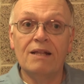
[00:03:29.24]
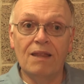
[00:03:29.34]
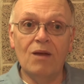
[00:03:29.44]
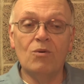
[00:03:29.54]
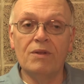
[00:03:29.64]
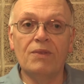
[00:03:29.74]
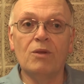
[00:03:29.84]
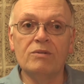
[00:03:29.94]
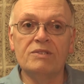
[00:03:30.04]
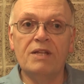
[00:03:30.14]
They want
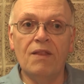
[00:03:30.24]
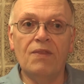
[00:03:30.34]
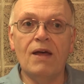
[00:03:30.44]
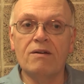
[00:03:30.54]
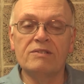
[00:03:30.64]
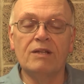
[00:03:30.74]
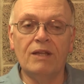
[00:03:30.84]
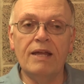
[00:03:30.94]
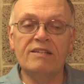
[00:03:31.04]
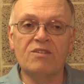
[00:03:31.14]
those
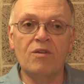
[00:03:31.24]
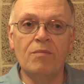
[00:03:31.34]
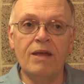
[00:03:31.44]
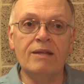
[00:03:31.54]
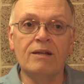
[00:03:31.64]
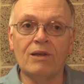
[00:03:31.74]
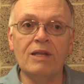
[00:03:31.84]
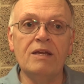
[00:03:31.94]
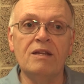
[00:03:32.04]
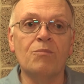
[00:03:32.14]
10,000 lakes to remain
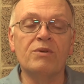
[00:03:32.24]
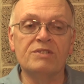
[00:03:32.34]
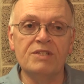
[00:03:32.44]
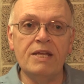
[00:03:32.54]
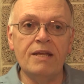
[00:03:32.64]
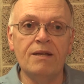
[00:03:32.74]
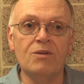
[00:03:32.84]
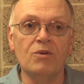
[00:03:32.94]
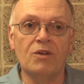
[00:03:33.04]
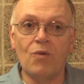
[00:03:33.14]
clean and
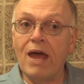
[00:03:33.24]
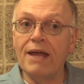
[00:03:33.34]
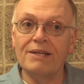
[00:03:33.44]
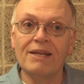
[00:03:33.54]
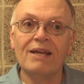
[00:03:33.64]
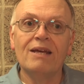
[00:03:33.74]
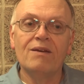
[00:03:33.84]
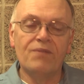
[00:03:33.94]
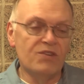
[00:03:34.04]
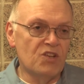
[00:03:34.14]
pristine to attract
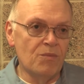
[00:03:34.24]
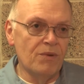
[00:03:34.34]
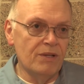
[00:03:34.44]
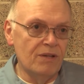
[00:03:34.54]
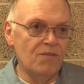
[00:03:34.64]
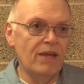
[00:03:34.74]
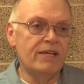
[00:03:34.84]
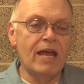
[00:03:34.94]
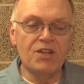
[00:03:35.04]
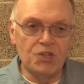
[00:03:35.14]
fishermen and
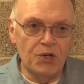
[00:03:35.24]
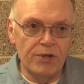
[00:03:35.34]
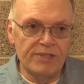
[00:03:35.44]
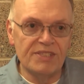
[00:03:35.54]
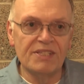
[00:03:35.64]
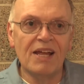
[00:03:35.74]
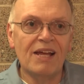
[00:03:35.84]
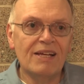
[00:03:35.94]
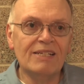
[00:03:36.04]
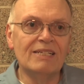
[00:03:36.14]
vacationers,
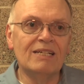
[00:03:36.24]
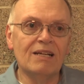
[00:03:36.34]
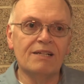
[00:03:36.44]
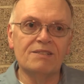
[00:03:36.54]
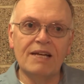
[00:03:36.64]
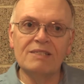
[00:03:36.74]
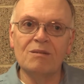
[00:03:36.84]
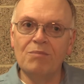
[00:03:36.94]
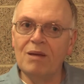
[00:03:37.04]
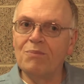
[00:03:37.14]
because that's
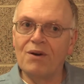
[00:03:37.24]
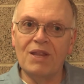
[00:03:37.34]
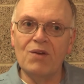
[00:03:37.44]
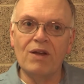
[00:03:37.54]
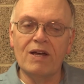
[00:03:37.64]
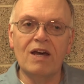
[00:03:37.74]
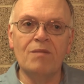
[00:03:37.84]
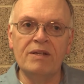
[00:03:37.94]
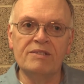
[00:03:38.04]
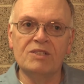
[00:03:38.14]
a big part of their
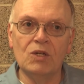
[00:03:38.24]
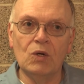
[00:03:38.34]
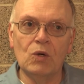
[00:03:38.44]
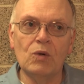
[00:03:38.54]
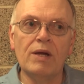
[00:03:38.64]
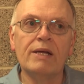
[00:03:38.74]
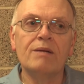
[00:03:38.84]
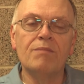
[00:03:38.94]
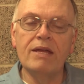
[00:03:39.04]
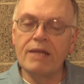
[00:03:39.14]
economy. So
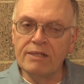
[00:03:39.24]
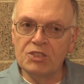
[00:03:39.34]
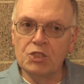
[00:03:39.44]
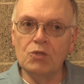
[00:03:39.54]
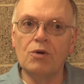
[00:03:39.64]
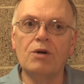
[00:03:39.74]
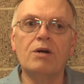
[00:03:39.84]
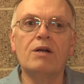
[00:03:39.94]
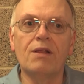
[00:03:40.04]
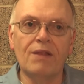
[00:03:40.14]
making
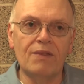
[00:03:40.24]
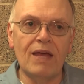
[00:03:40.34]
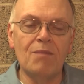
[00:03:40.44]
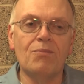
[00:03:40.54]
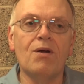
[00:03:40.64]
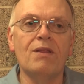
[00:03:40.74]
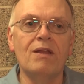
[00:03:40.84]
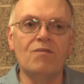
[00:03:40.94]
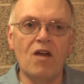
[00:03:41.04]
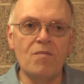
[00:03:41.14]
sure that that part of the
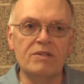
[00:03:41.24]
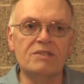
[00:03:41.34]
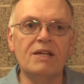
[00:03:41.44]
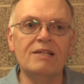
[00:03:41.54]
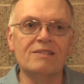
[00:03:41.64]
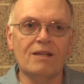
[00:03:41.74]
environment stays